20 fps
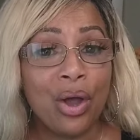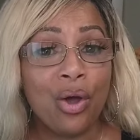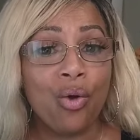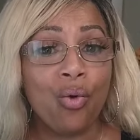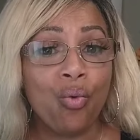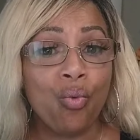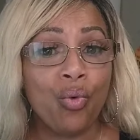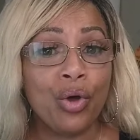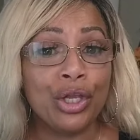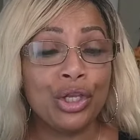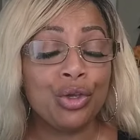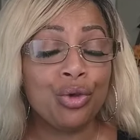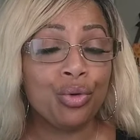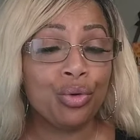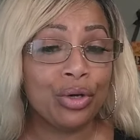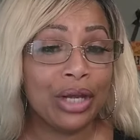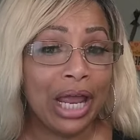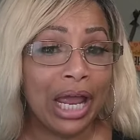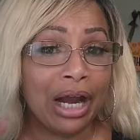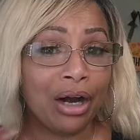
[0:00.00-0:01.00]
when you
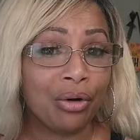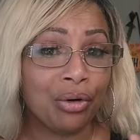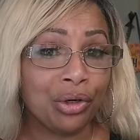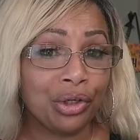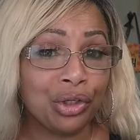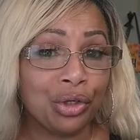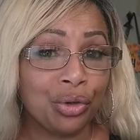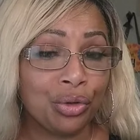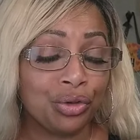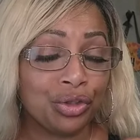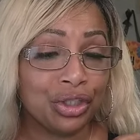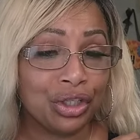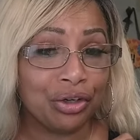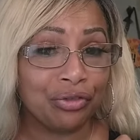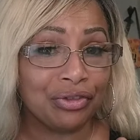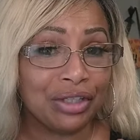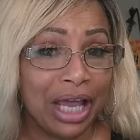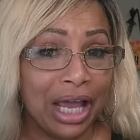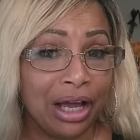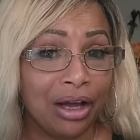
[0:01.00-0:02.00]
narrow yourself
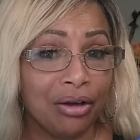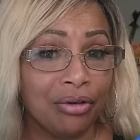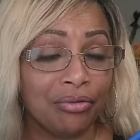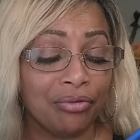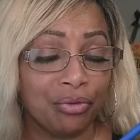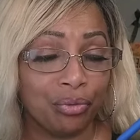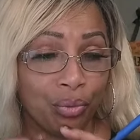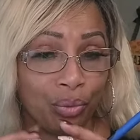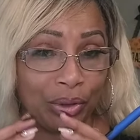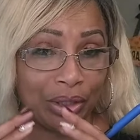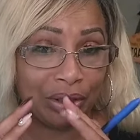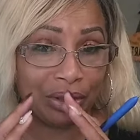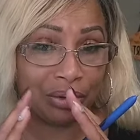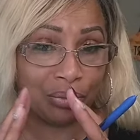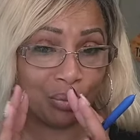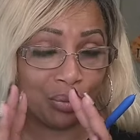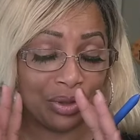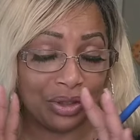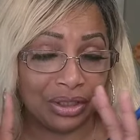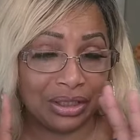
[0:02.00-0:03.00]
down with
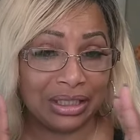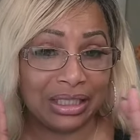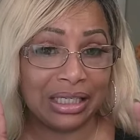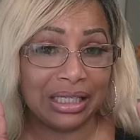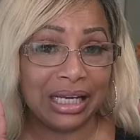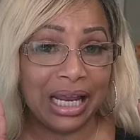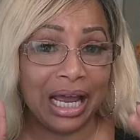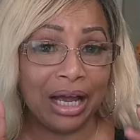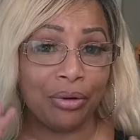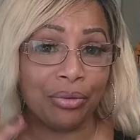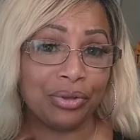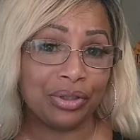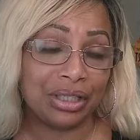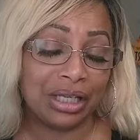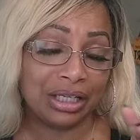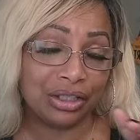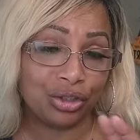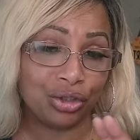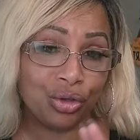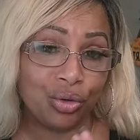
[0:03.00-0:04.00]
with 10 hours
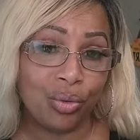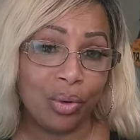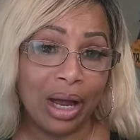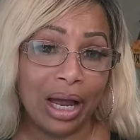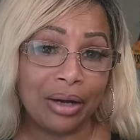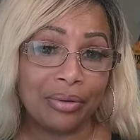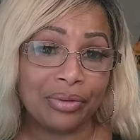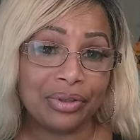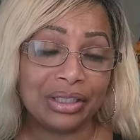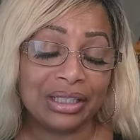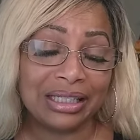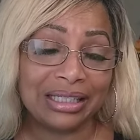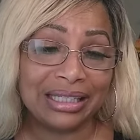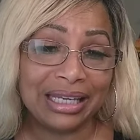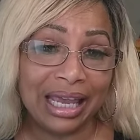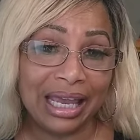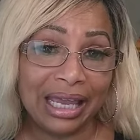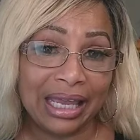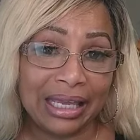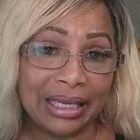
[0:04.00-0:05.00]
that's two hours a
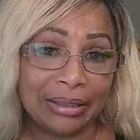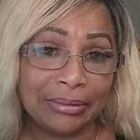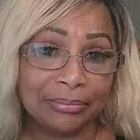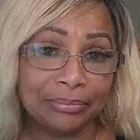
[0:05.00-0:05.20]
day